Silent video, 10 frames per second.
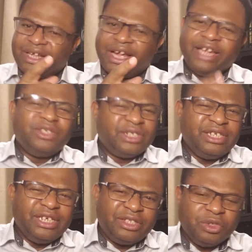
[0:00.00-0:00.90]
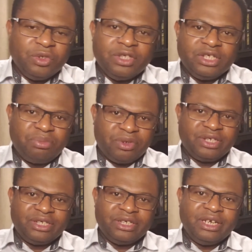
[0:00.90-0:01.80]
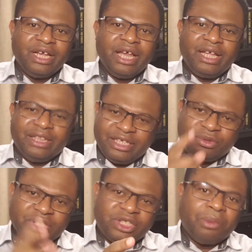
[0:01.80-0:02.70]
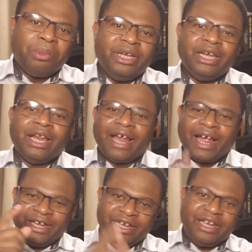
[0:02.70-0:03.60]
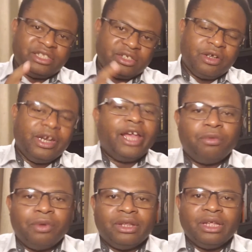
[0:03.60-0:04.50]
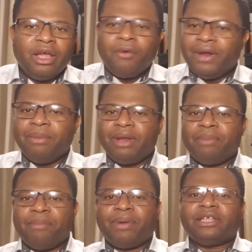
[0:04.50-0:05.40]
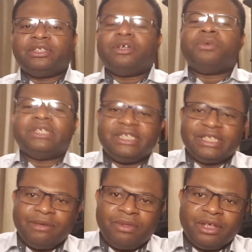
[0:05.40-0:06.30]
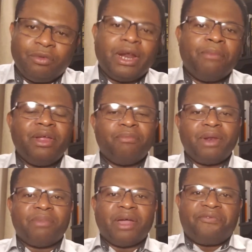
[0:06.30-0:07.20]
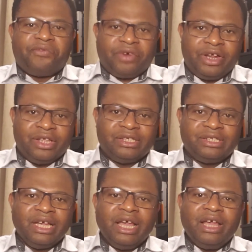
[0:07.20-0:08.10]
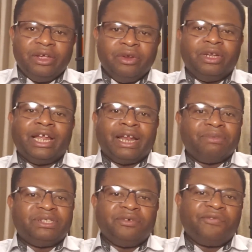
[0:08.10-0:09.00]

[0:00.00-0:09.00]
I just needed to know this person. This was somebody that I needed to connect with. When I met my pastor, it was the same thing. When I met my friends, that I'm still